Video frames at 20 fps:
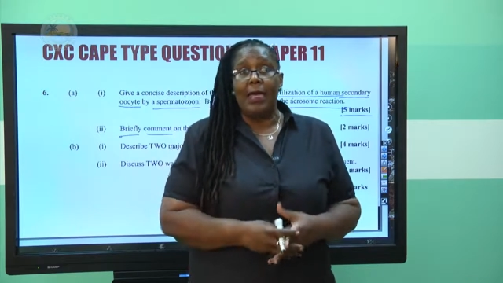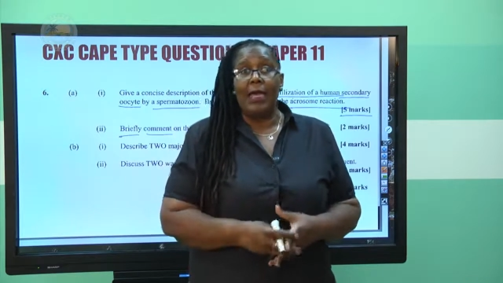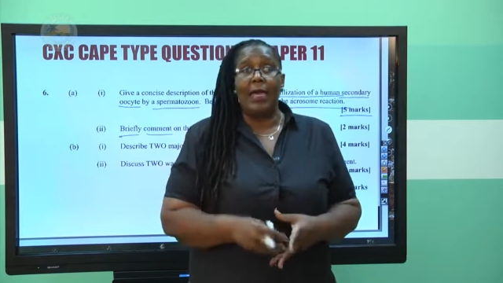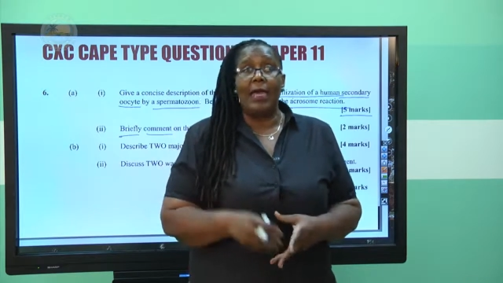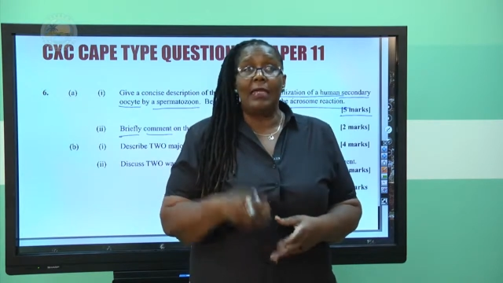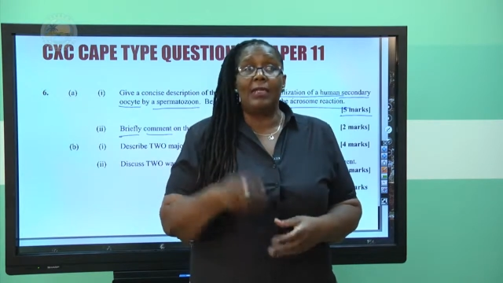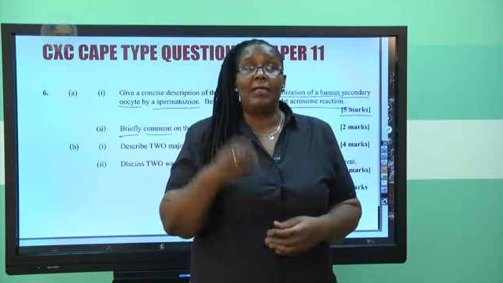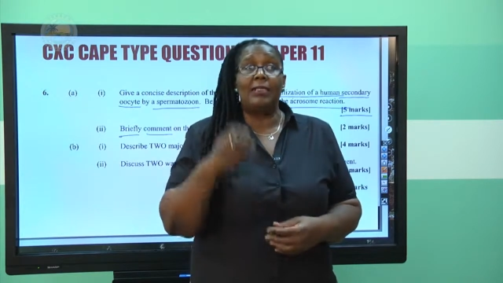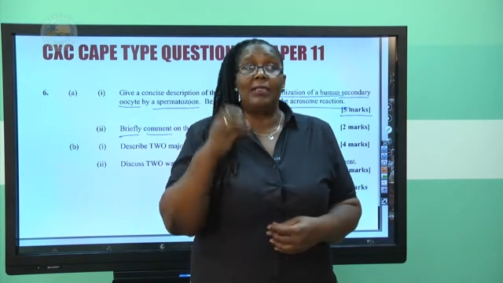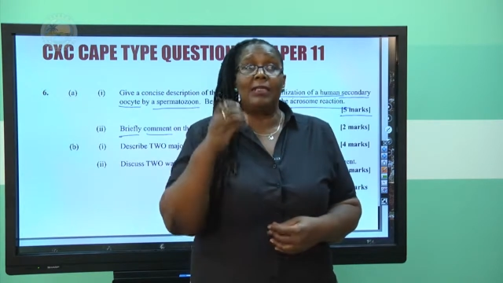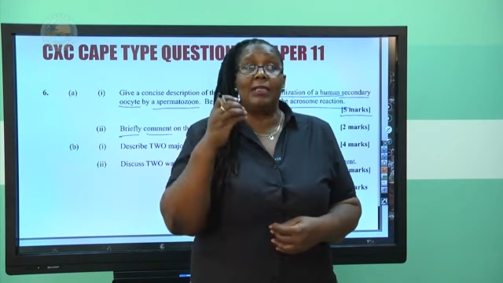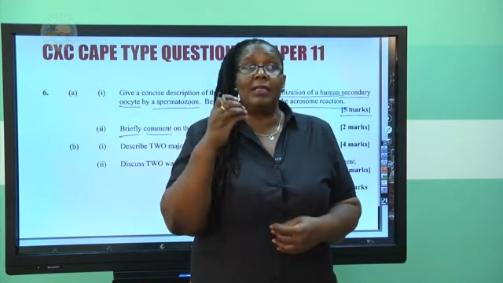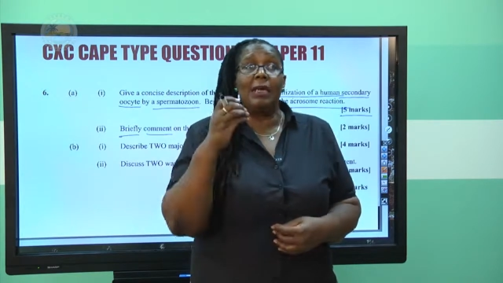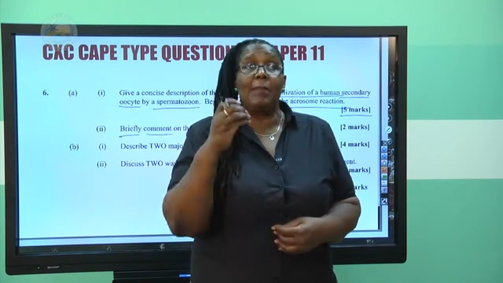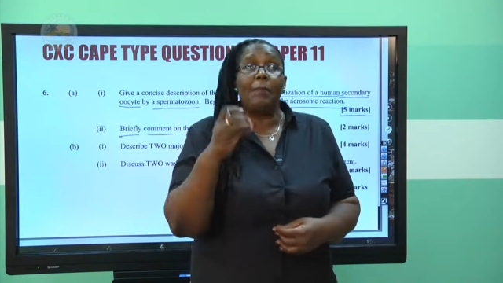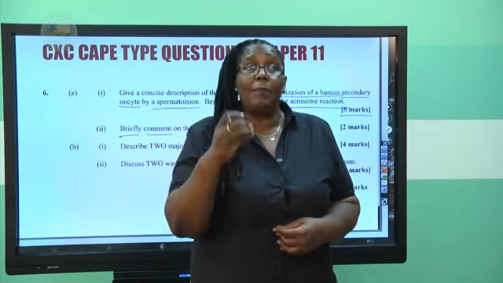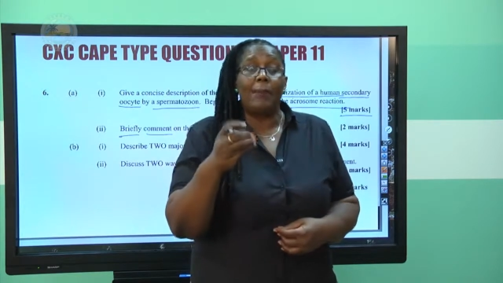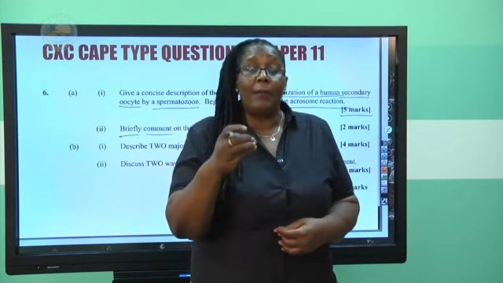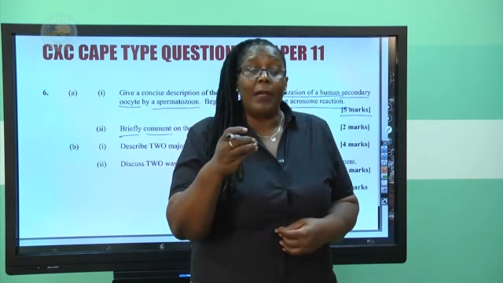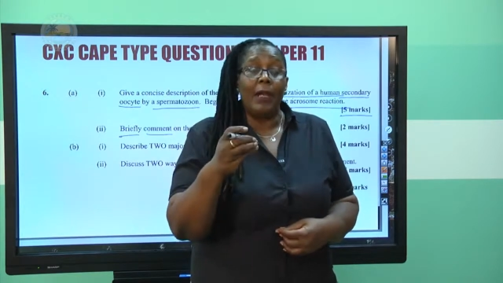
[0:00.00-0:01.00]
a
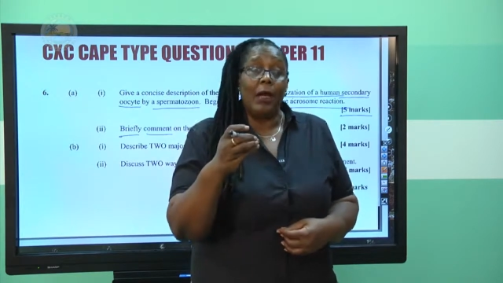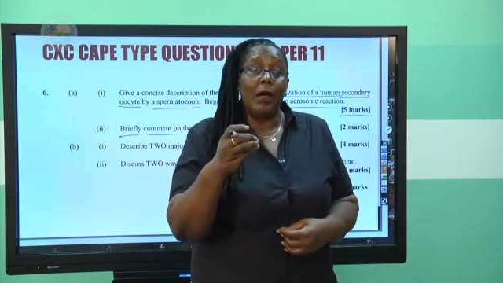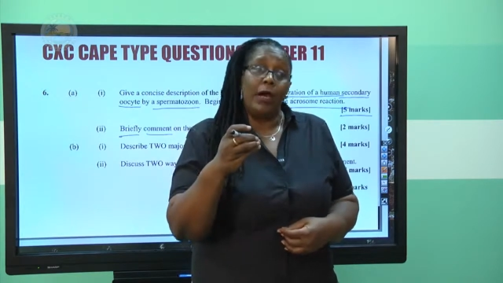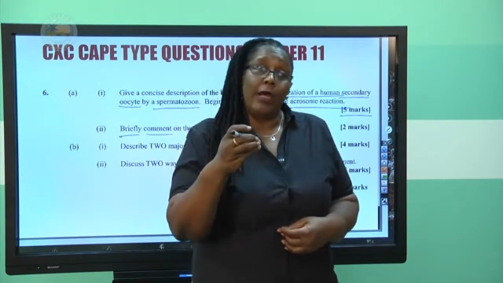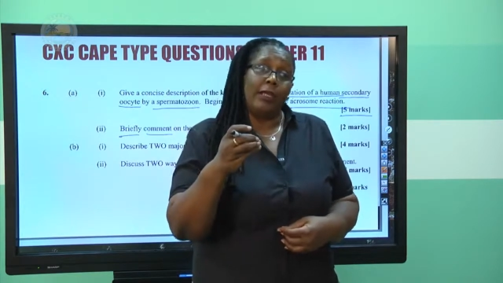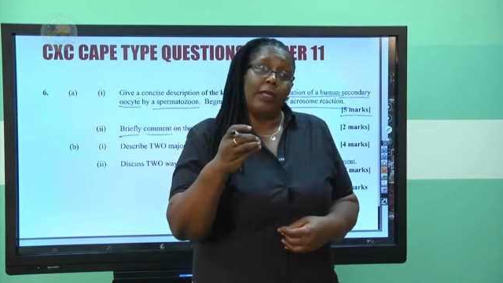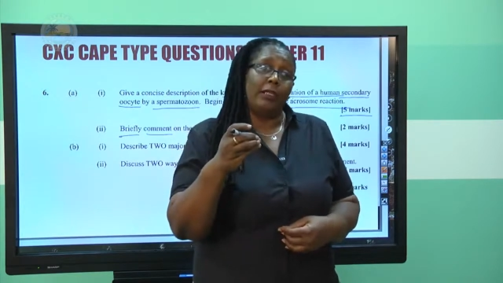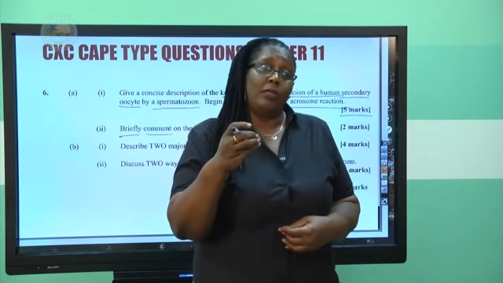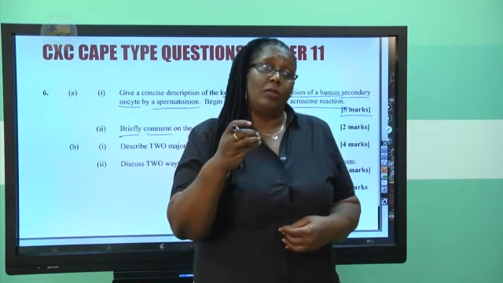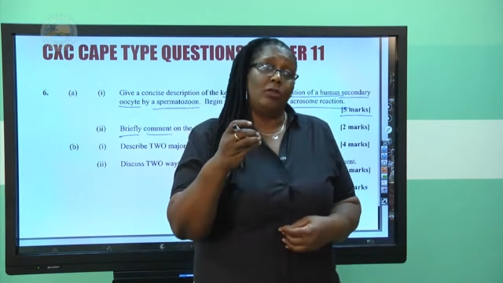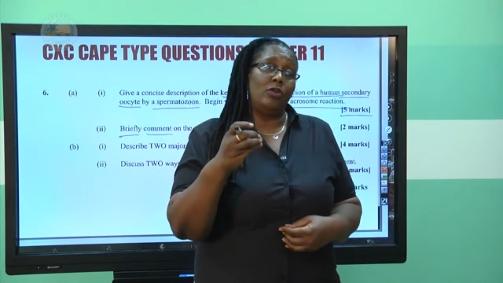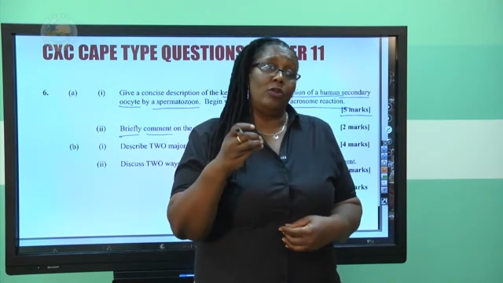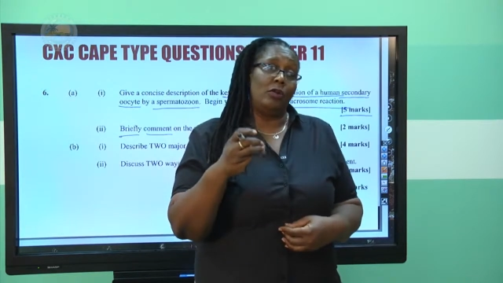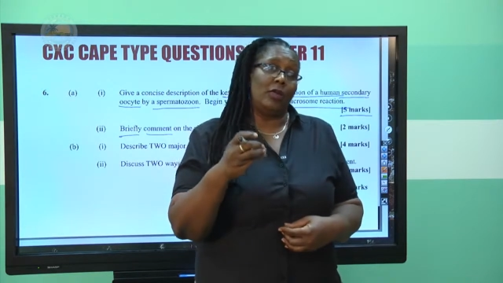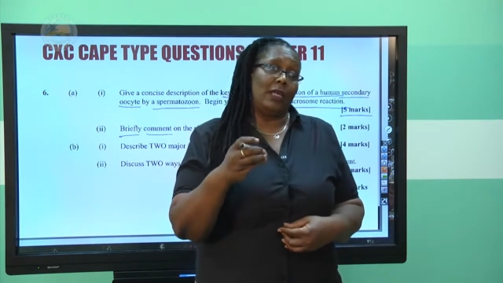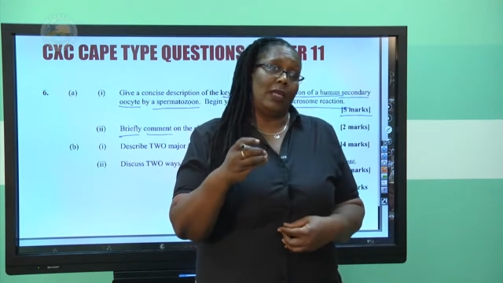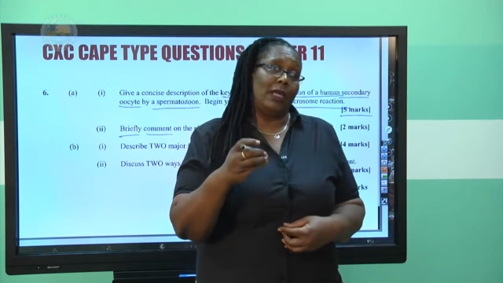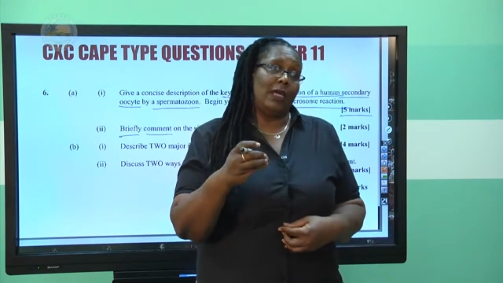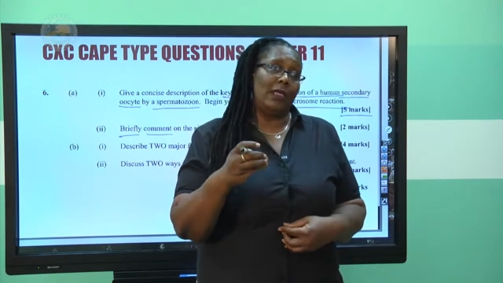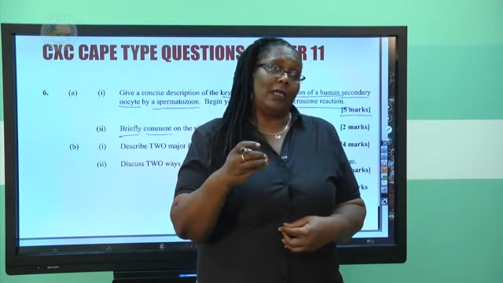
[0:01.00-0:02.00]
diploid
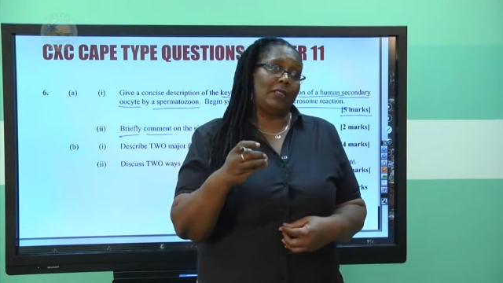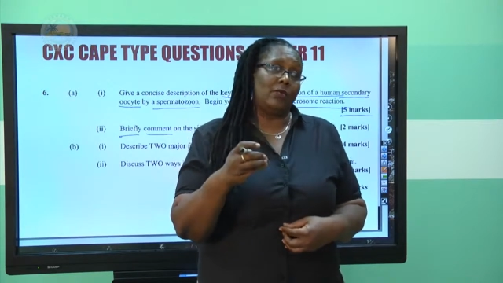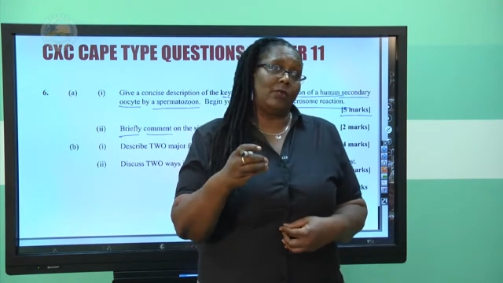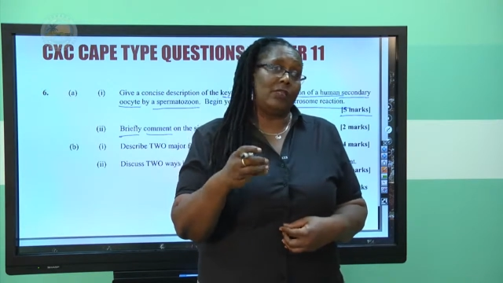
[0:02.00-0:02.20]
nucleus,